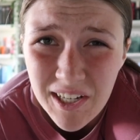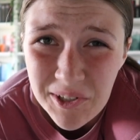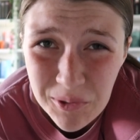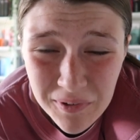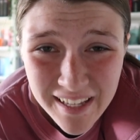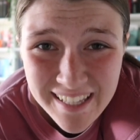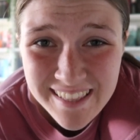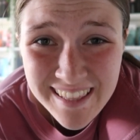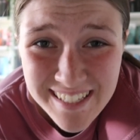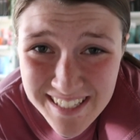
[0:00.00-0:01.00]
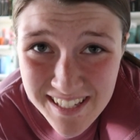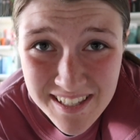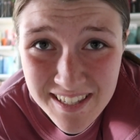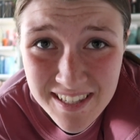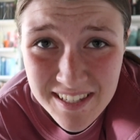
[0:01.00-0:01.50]
Oh, and
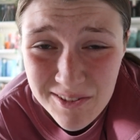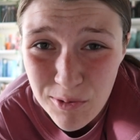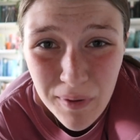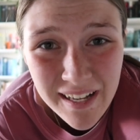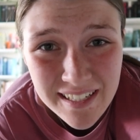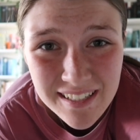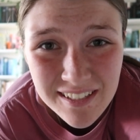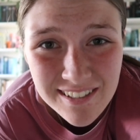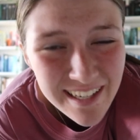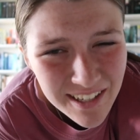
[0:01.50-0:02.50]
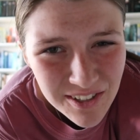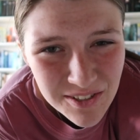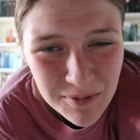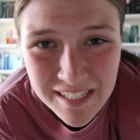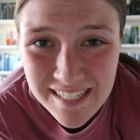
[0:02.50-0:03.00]
listen to Black
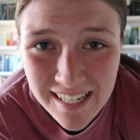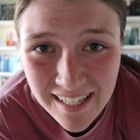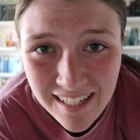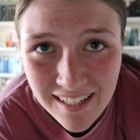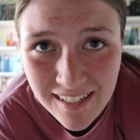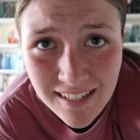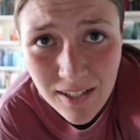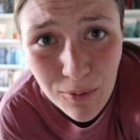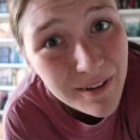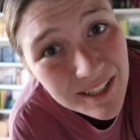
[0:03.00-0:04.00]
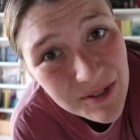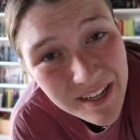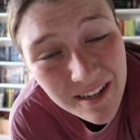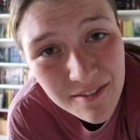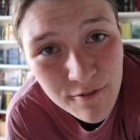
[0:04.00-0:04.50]
creators when they say we're not
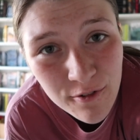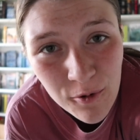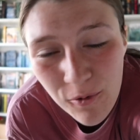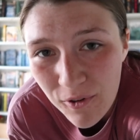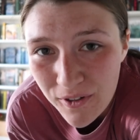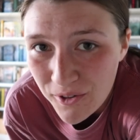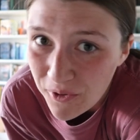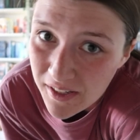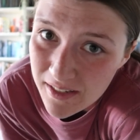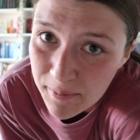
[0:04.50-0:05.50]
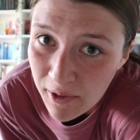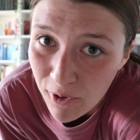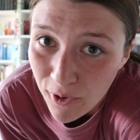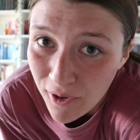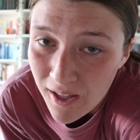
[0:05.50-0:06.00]
doing enough or you're doing something
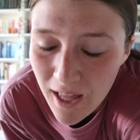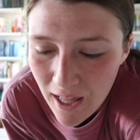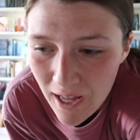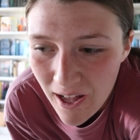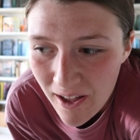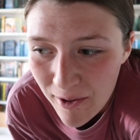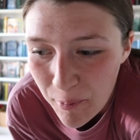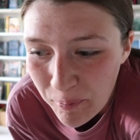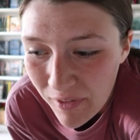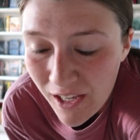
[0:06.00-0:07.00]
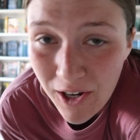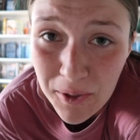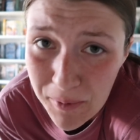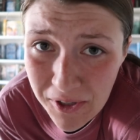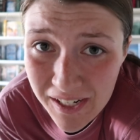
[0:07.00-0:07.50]
wrong. Our
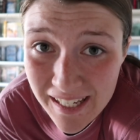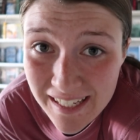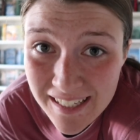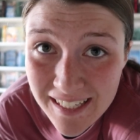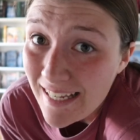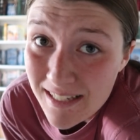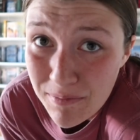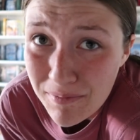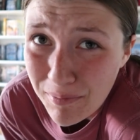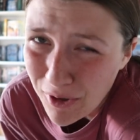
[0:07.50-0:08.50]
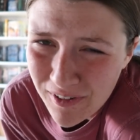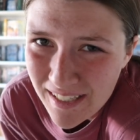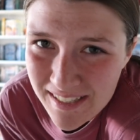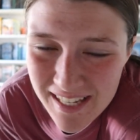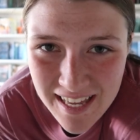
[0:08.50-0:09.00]
community isn't
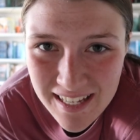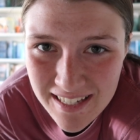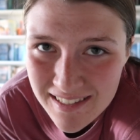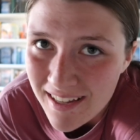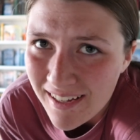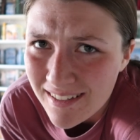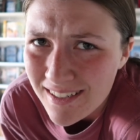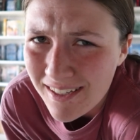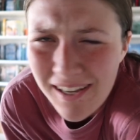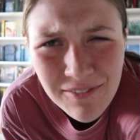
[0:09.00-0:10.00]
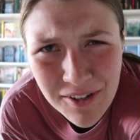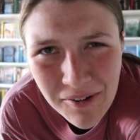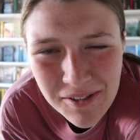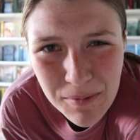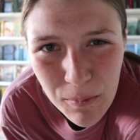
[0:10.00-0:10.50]
perfect, and it's not ever
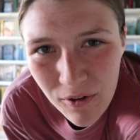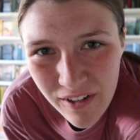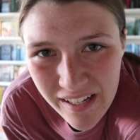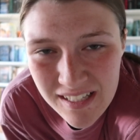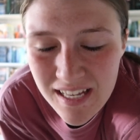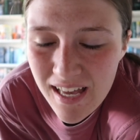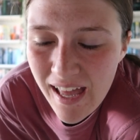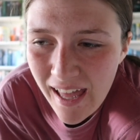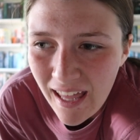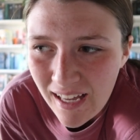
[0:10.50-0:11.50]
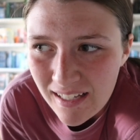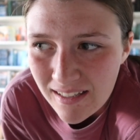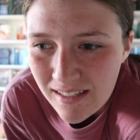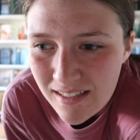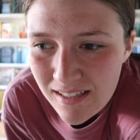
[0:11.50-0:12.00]
going to be perfect,
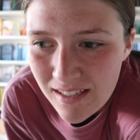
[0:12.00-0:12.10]
and